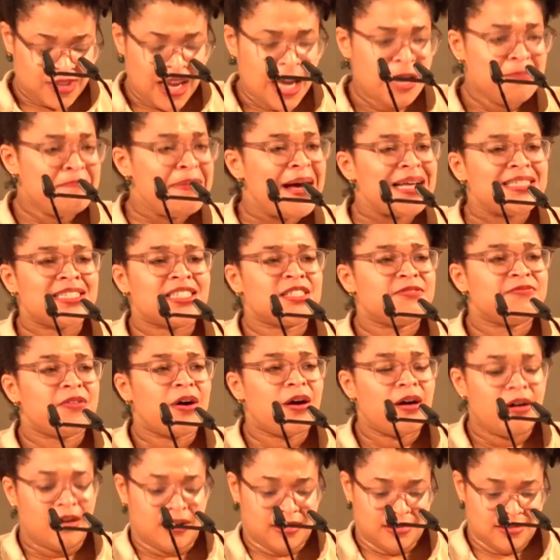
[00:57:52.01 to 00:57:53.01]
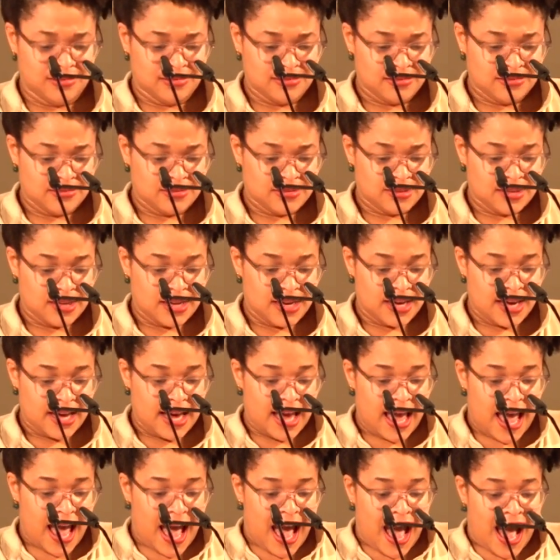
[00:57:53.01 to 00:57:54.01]
And best of all,
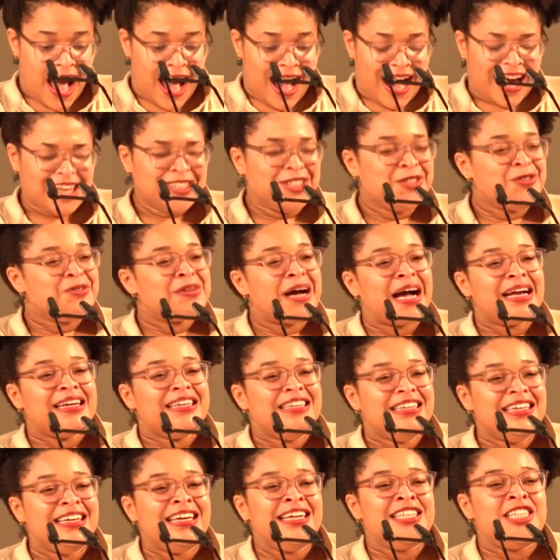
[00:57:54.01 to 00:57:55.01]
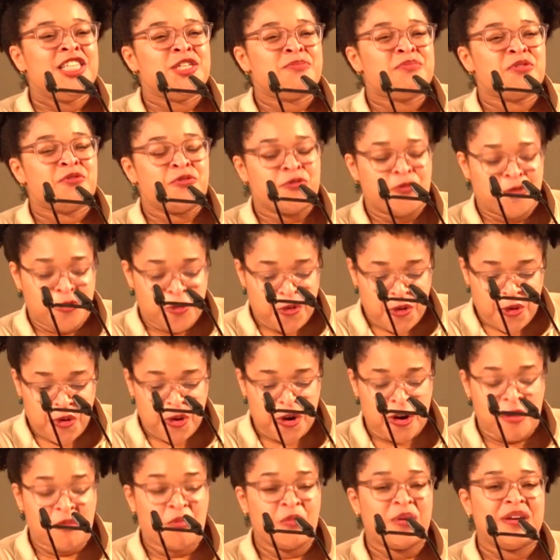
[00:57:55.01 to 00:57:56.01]
I do not need to
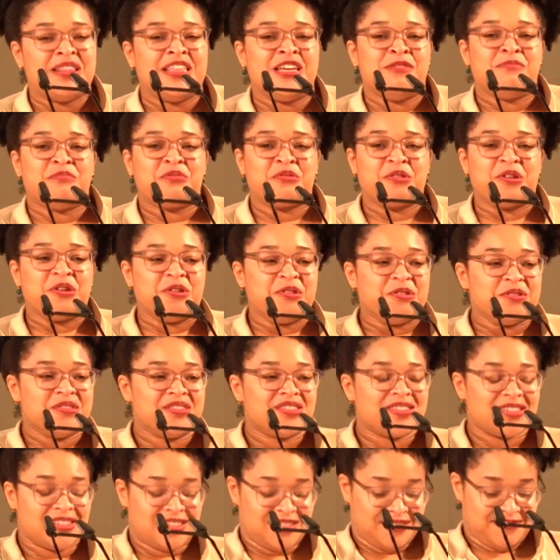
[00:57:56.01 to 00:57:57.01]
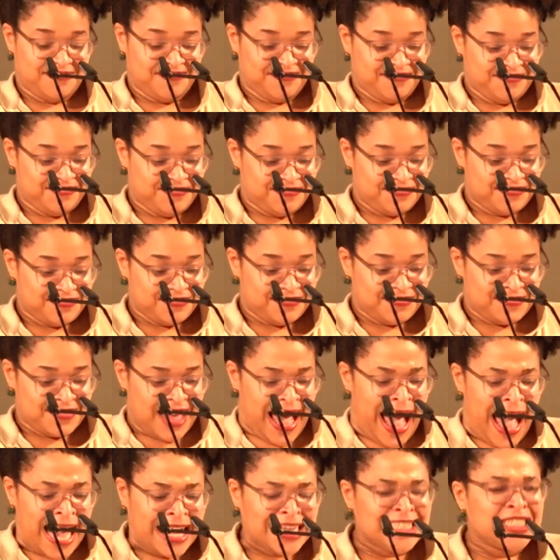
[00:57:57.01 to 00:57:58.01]
perform within prose.
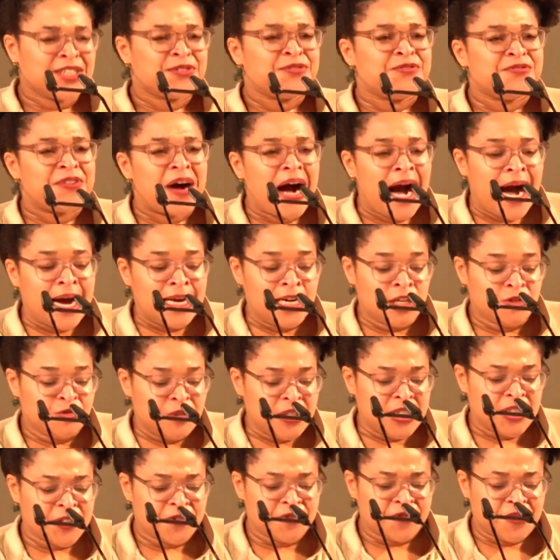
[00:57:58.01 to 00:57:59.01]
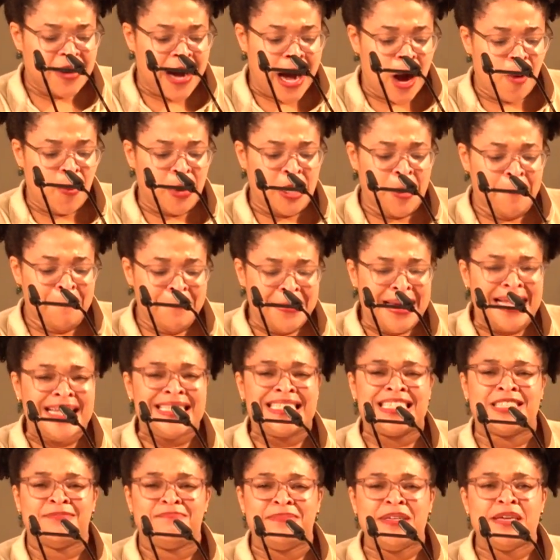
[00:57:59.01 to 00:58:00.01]
I can define and redefine what it
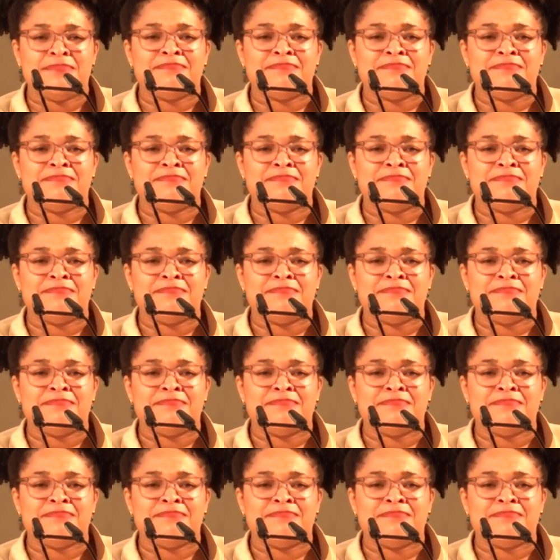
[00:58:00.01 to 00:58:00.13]
means to be